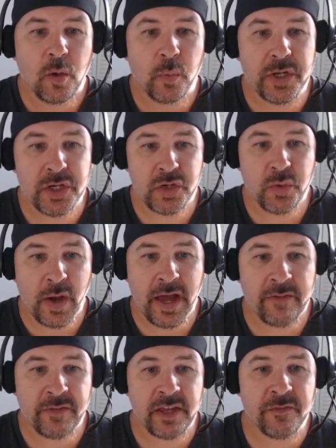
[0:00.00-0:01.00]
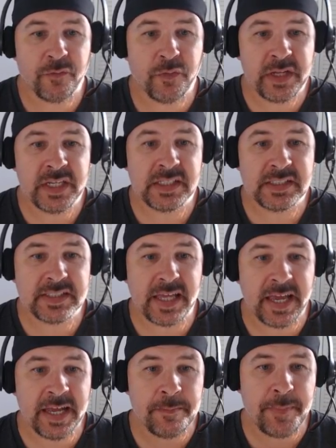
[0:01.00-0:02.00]
We do have a freeze
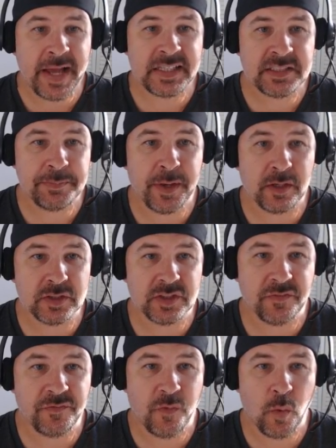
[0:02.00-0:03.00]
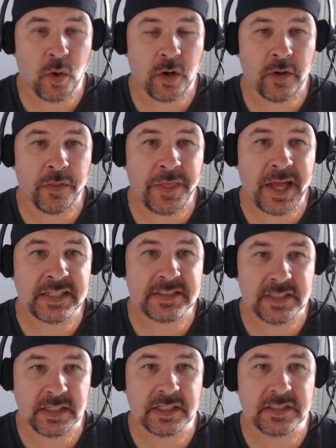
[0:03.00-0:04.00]
and bat spells for that
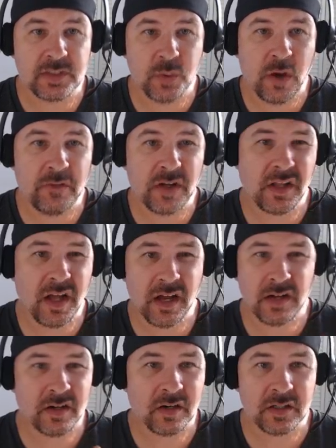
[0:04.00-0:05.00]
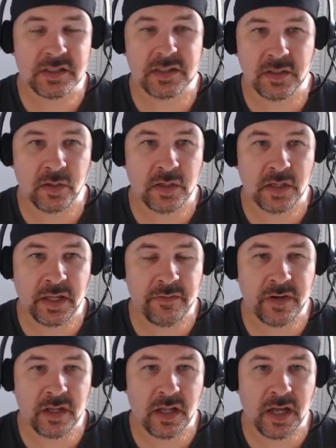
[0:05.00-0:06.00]
12 o'clock or
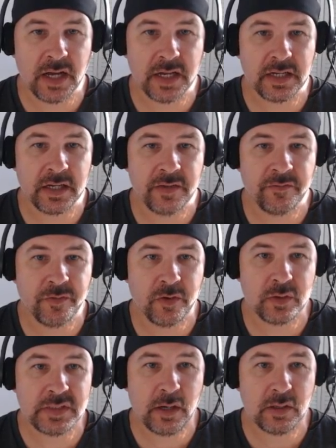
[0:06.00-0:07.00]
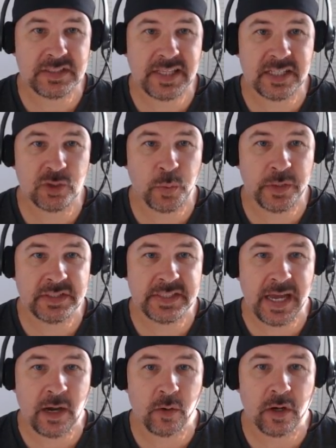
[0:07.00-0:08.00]
11 o'clock Inferno Tower / Wiz
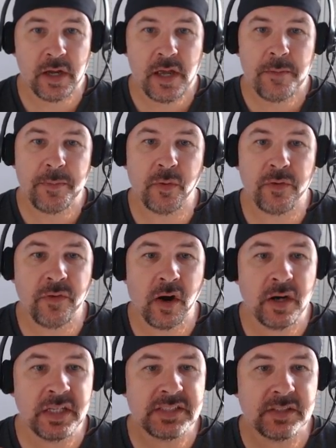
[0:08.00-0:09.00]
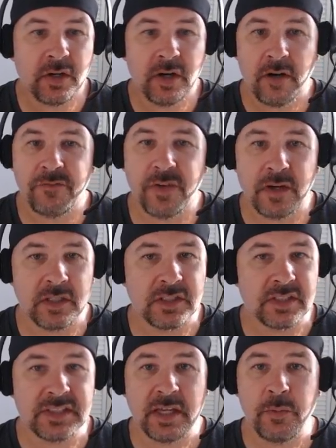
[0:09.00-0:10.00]
Tower. But we've already started our funneling
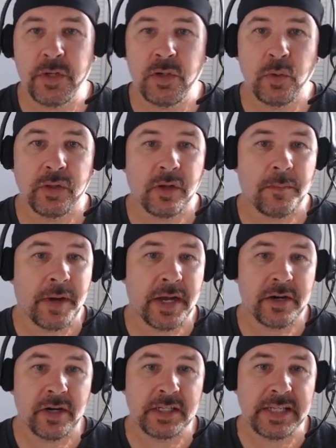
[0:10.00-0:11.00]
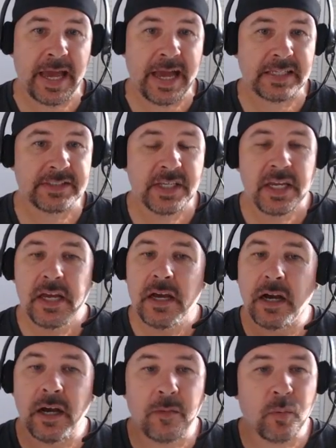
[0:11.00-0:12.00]
just like we do with our minor attacks.
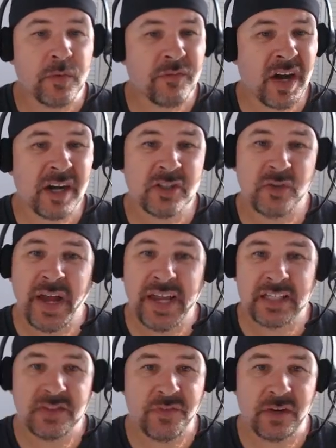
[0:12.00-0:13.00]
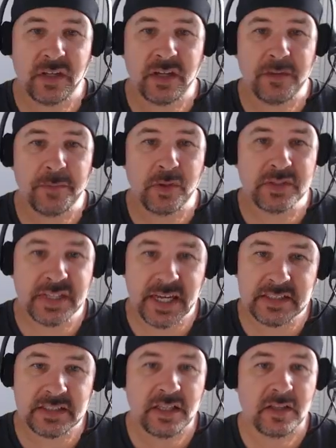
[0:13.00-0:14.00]
We've got our dragons funneling on both
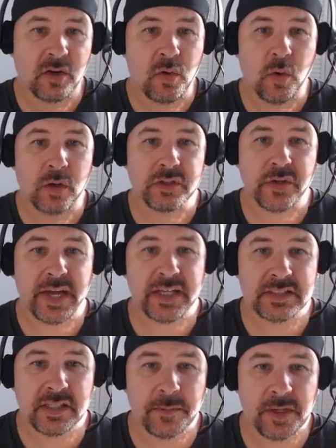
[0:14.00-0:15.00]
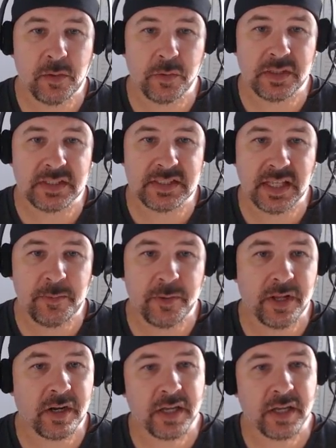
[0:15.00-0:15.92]
sides, and then the core dragons coming in with the slammer there.